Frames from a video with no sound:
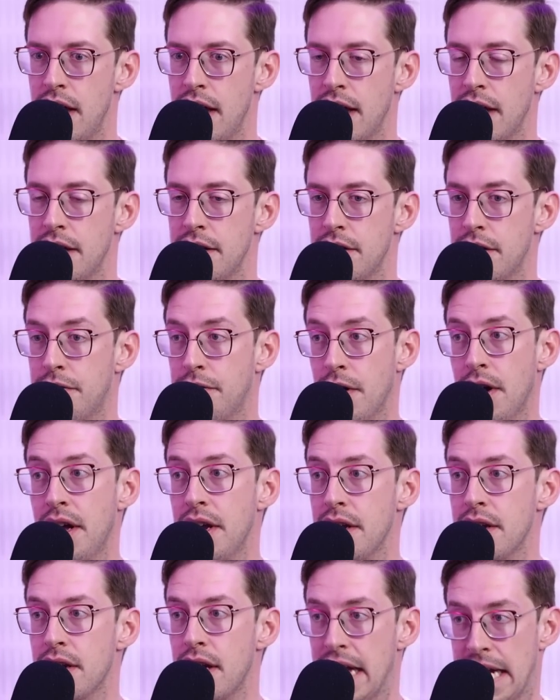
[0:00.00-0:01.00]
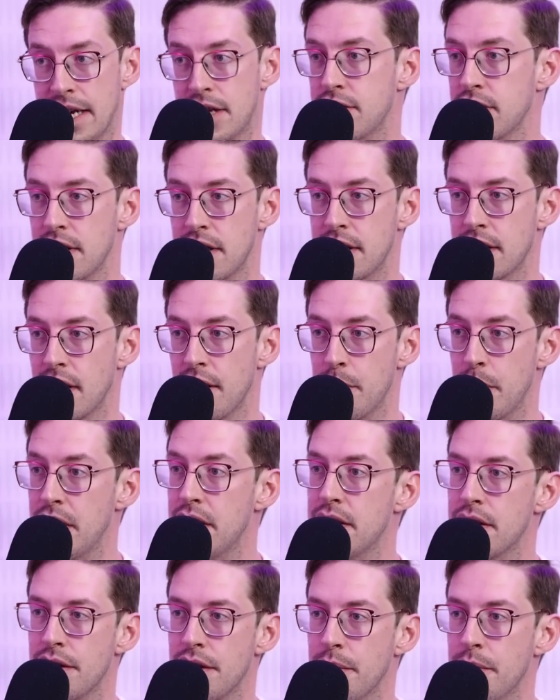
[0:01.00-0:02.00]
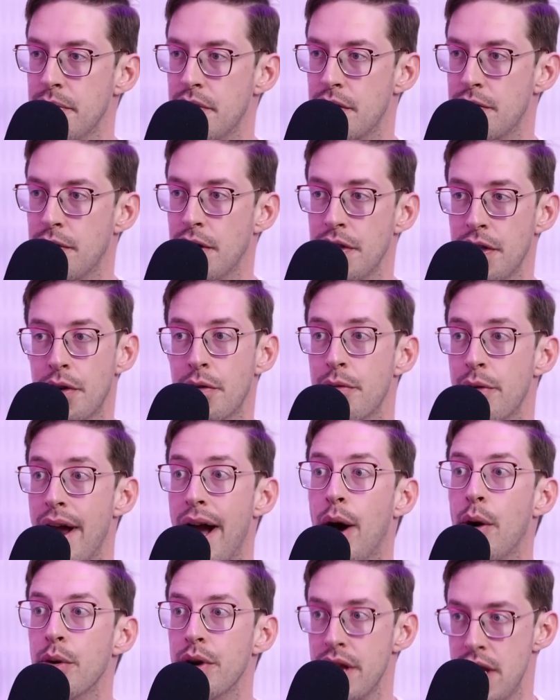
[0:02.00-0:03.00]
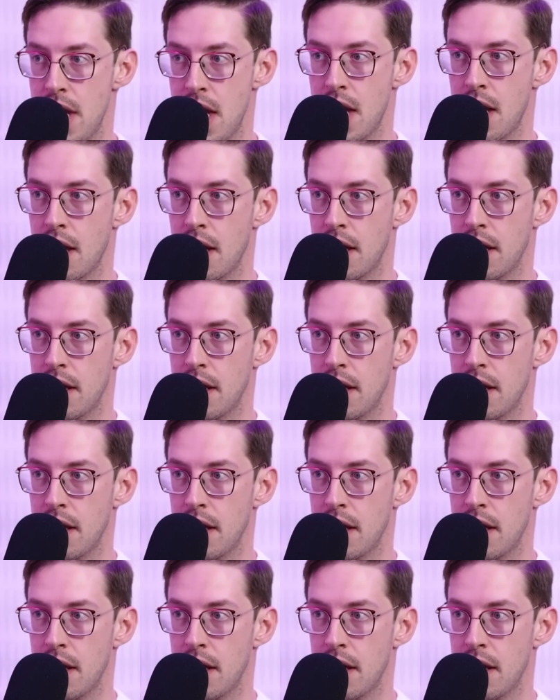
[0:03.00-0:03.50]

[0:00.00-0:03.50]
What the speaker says: and they're fun. Actually, I've been to them. They're fun. They're rowdy.